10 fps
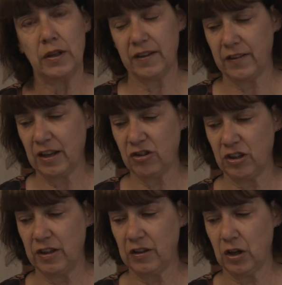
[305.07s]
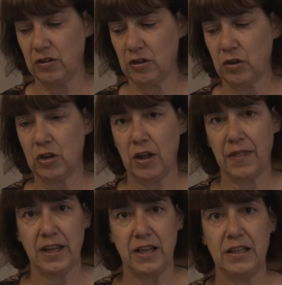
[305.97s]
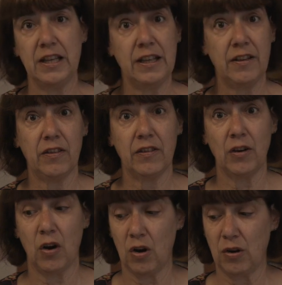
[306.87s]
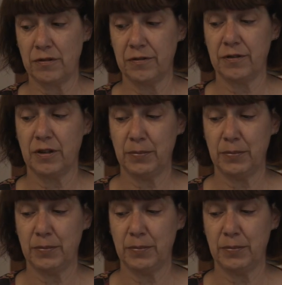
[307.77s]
this session is going to look at the needs of